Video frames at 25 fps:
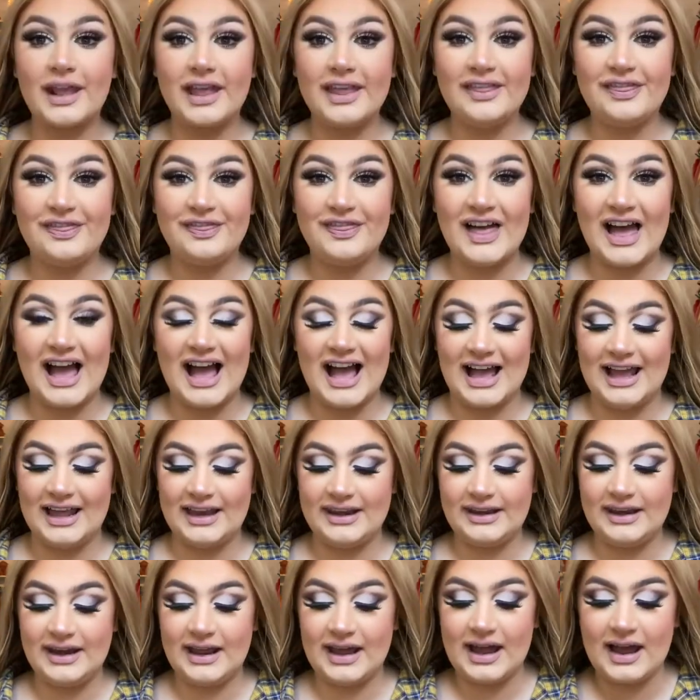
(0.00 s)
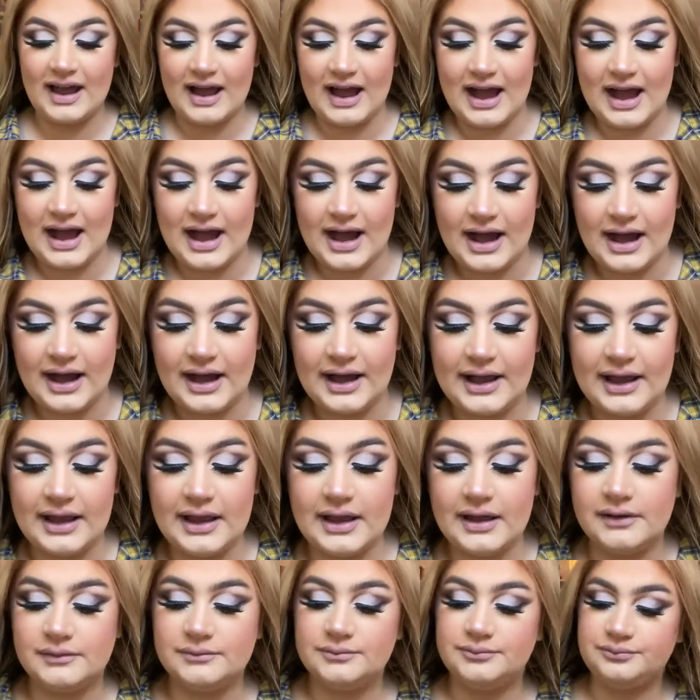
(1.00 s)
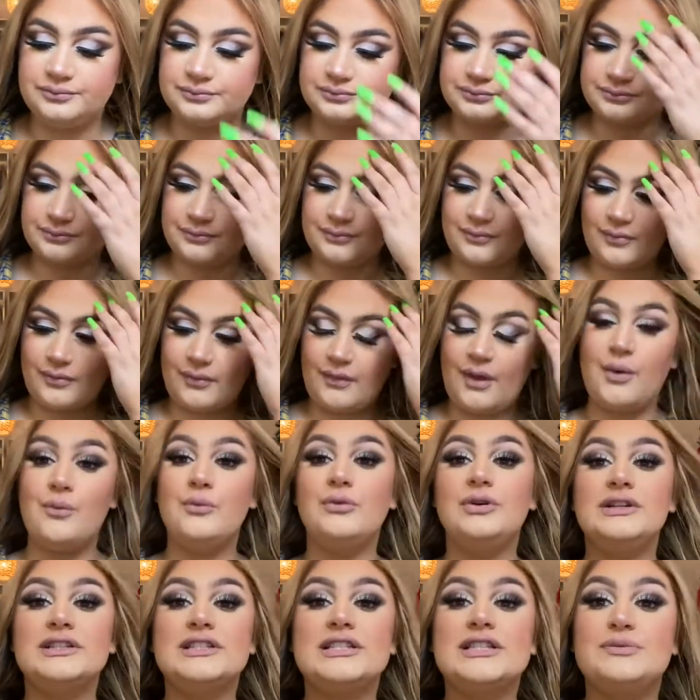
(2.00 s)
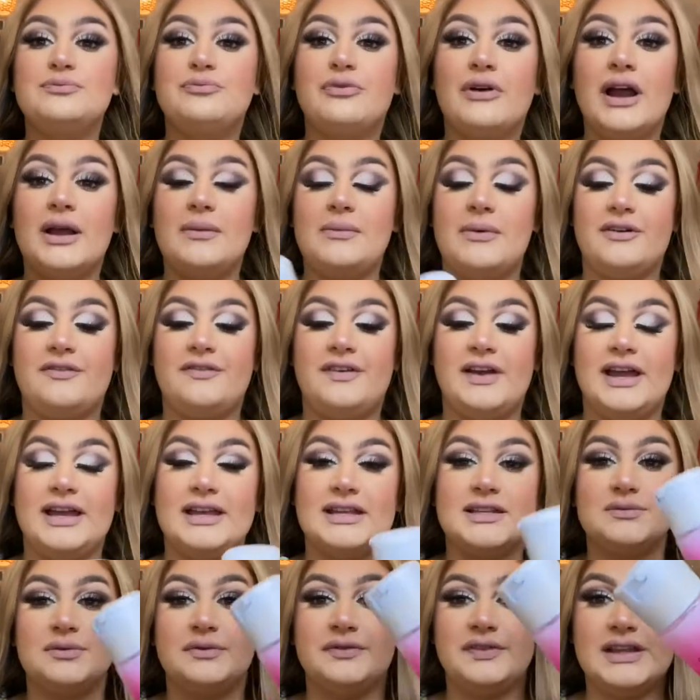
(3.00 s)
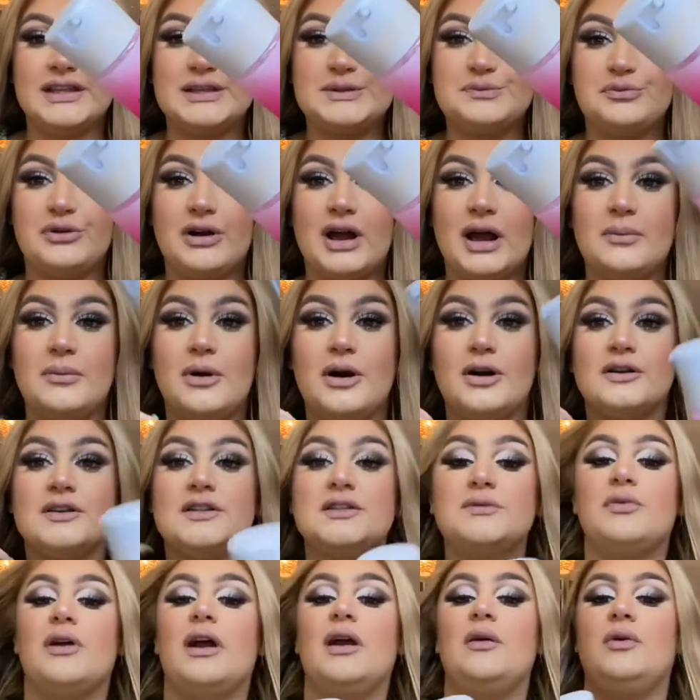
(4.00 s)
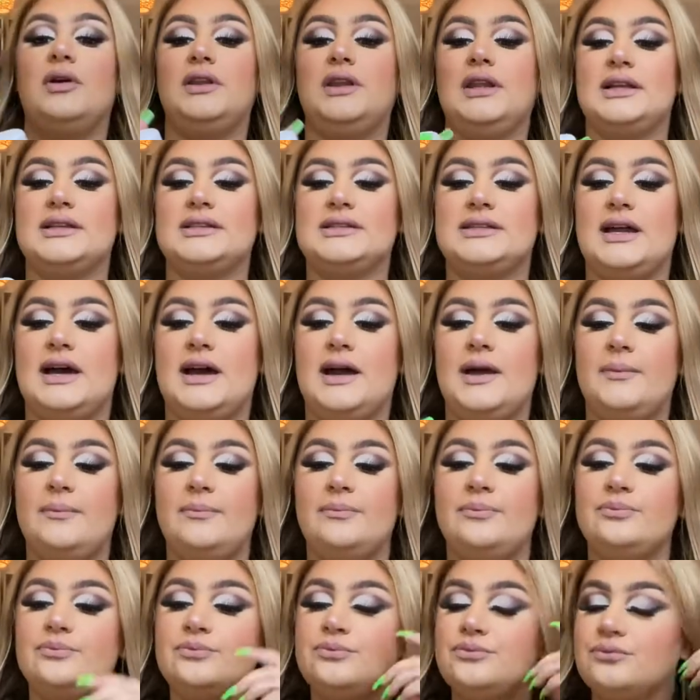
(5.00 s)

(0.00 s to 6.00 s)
Then I will spray my face with this Primark spray one last time.